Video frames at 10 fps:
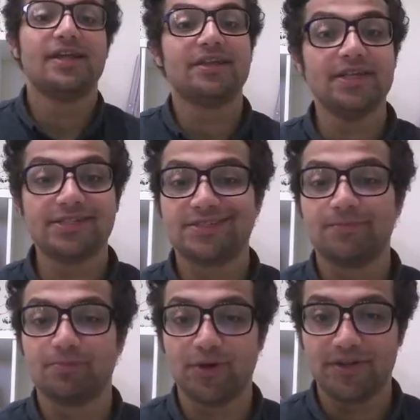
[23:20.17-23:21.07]
Let's
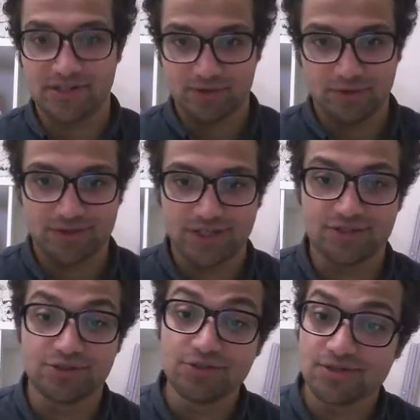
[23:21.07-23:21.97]
deploy this
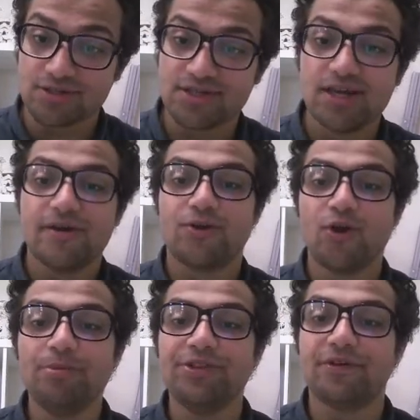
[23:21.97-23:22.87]
contract. To do this,
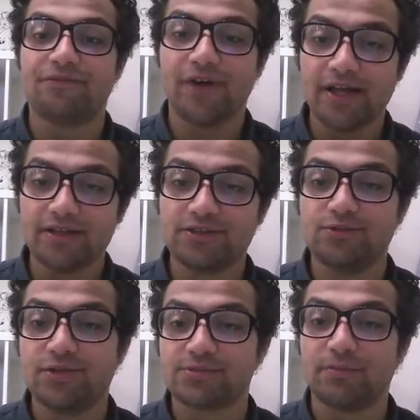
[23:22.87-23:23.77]
copy the file
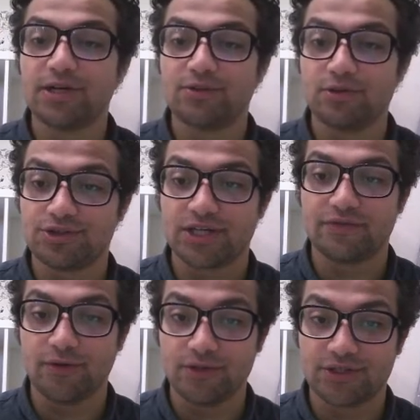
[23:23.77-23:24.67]
to the smart
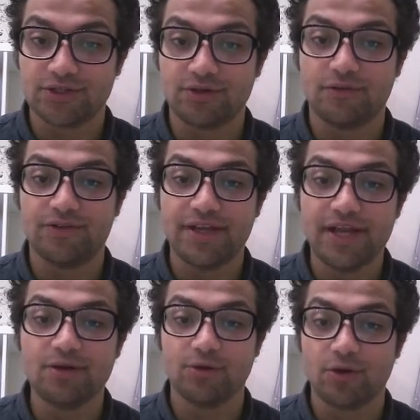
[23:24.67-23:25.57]
contract folder of the
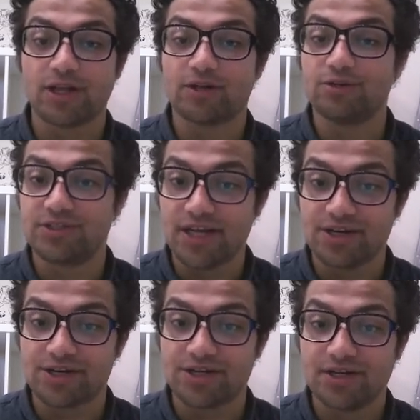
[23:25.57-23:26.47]
Neo local
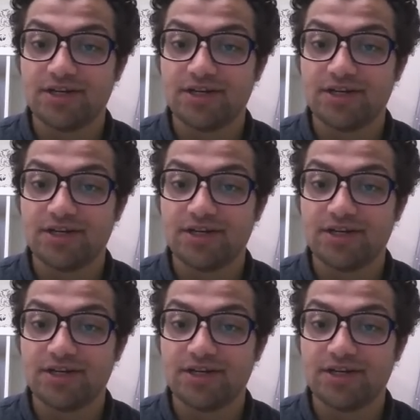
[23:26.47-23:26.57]
container.